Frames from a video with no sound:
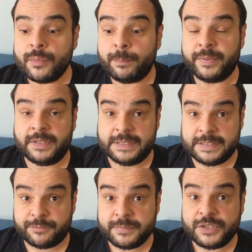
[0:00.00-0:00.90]

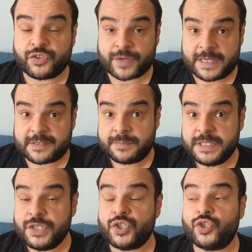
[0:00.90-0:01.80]
believe me, trust
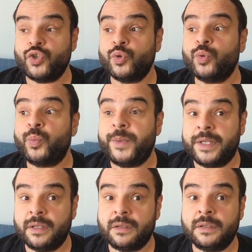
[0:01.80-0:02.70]
me, you
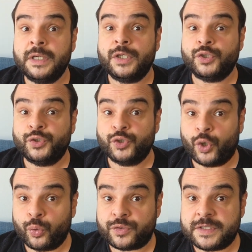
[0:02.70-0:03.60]
will
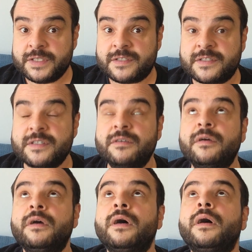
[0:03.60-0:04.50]
notice
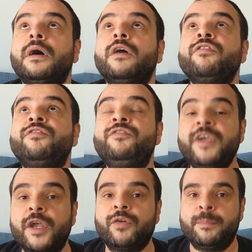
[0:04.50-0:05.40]

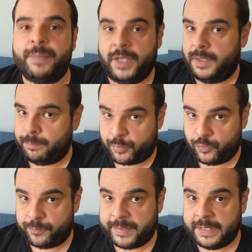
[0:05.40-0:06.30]
very big
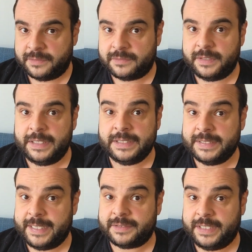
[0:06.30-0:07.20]
improvement in
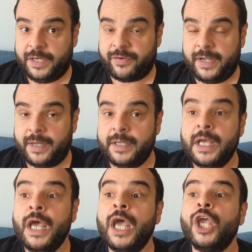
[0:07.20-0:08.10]
that area.
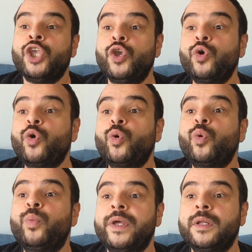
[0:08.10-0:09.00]
You
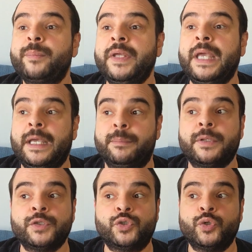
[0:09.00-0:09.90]
will be
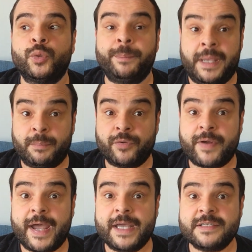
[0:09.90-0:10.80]
able to
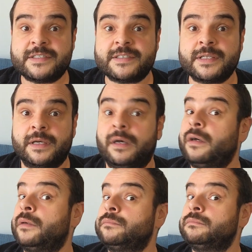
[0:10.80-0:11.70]
memorize
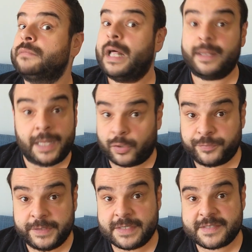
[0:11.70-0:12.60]
uh, a lot of
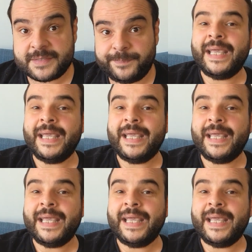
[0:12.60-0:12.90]
things.